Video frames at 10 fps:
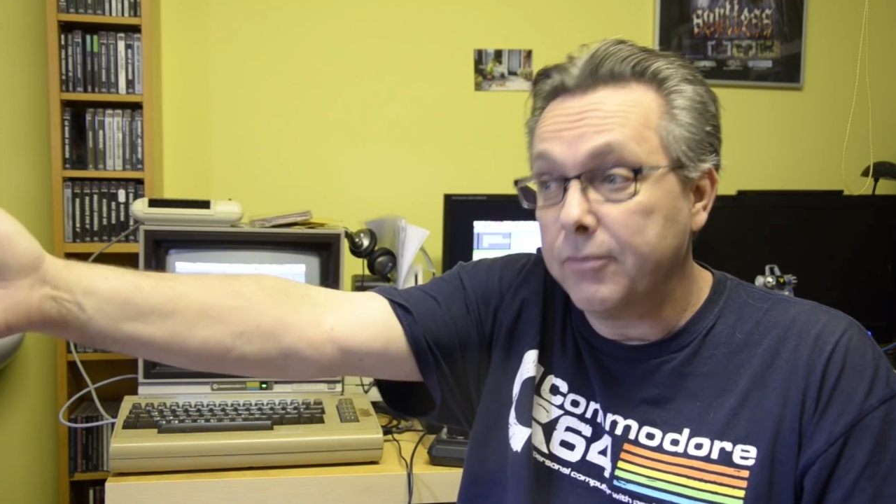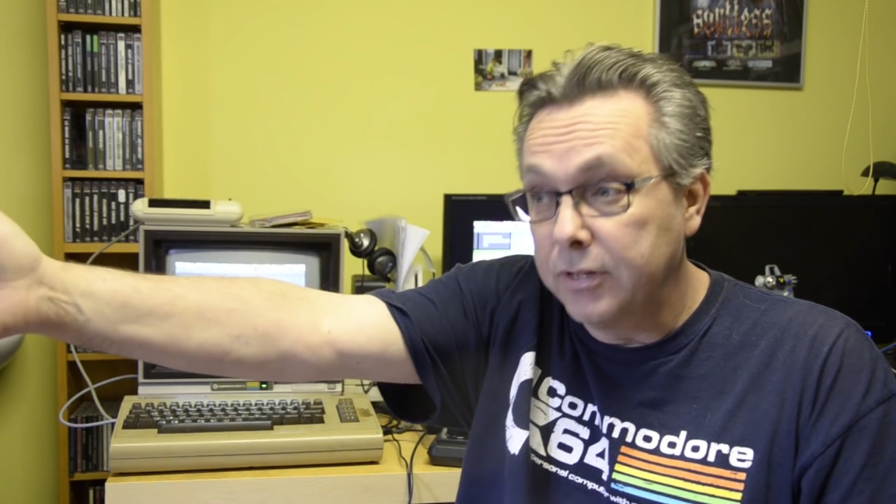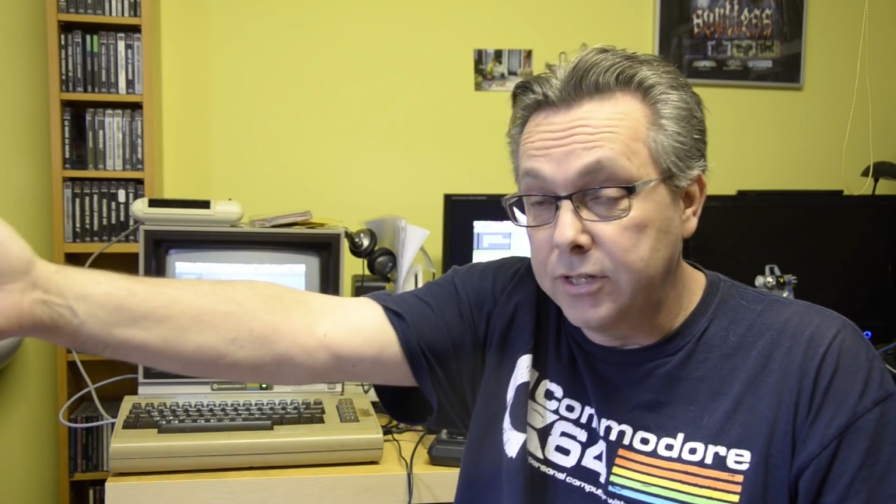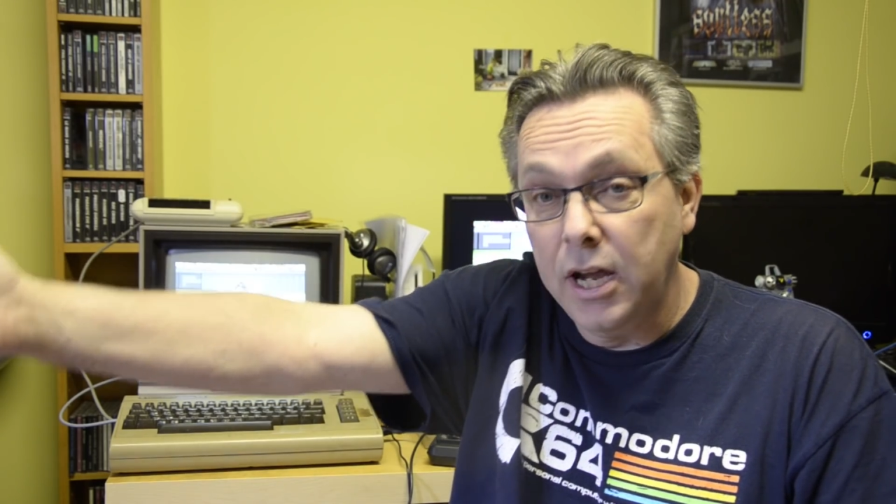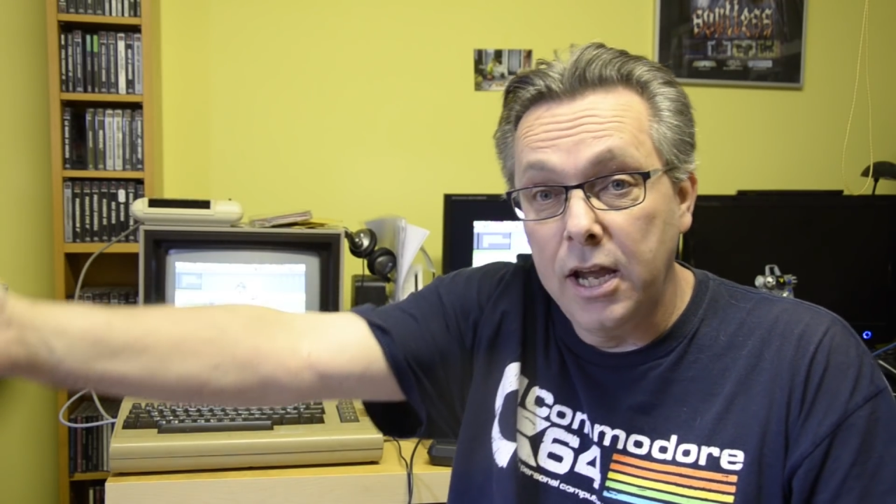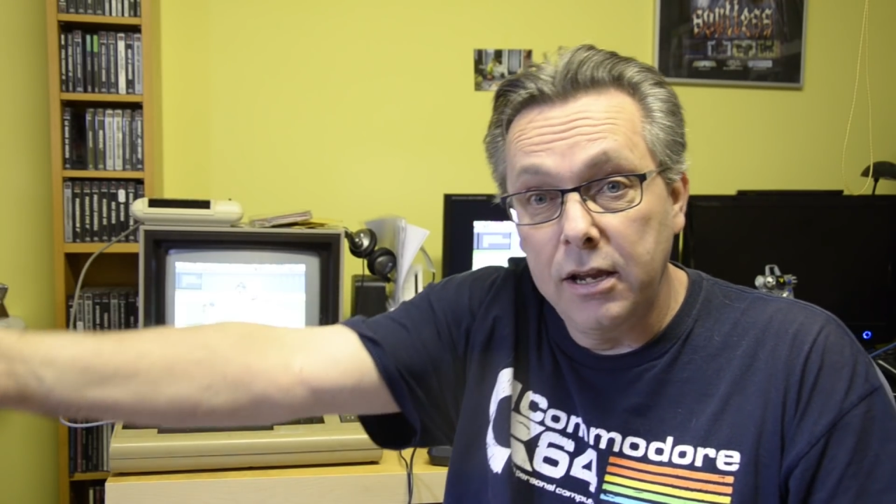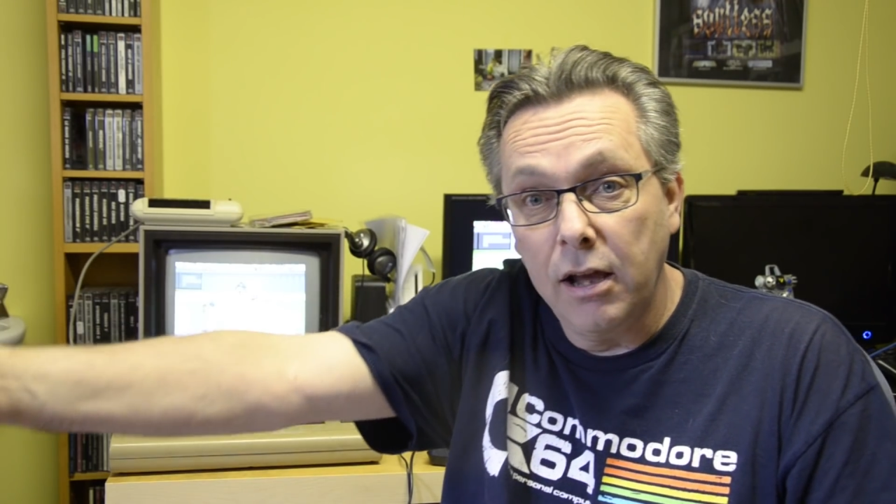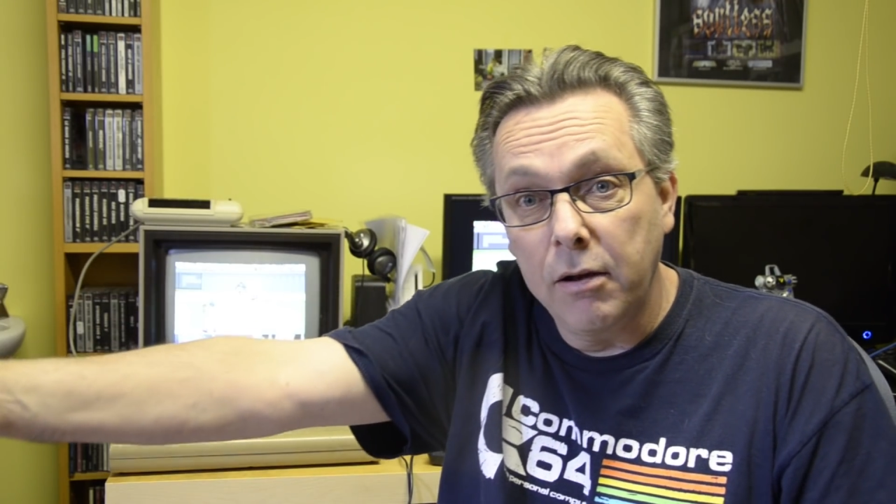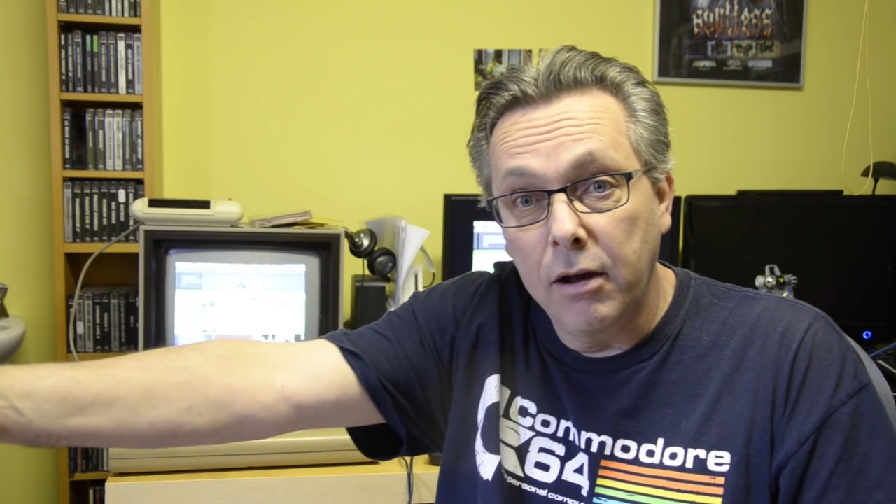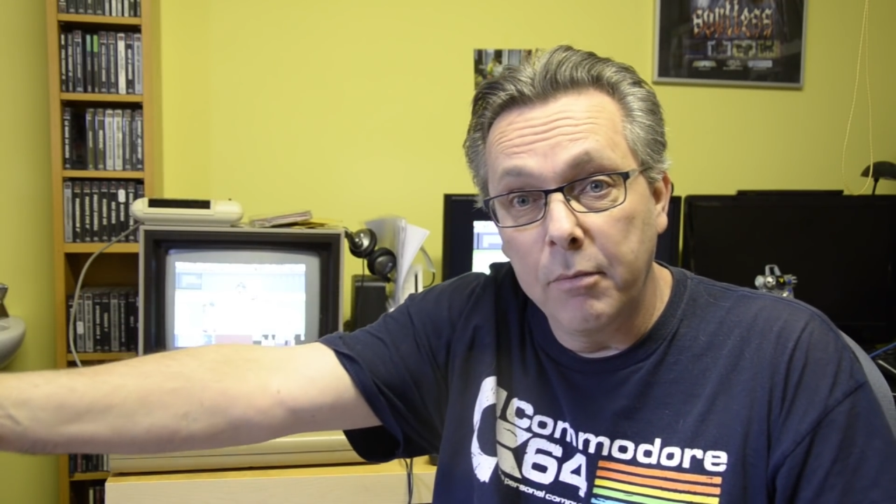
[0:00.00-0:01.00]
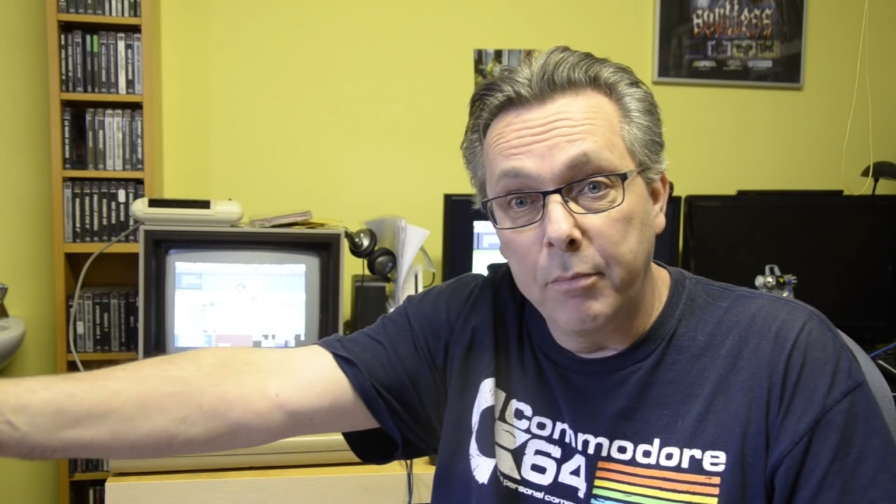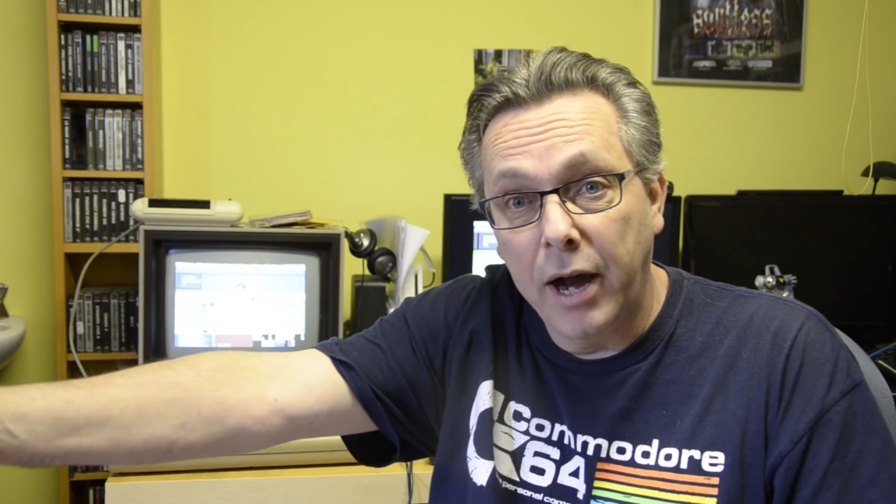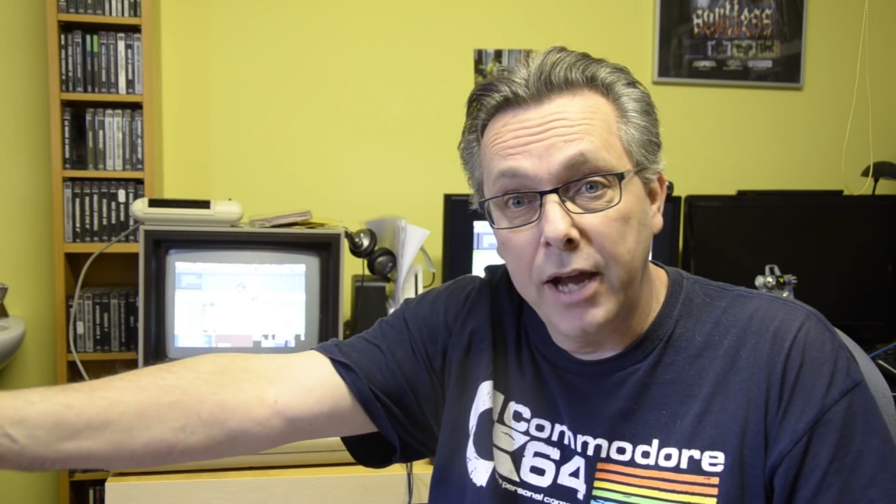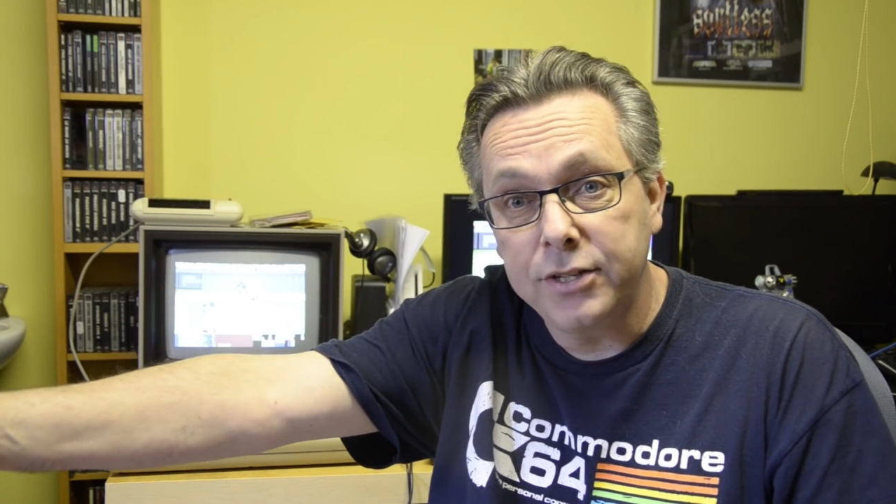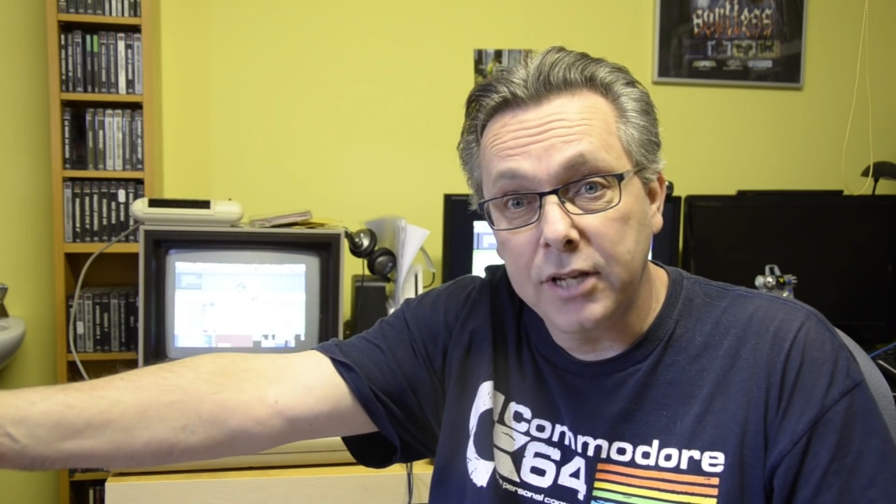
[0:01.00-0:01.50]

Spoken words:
J buys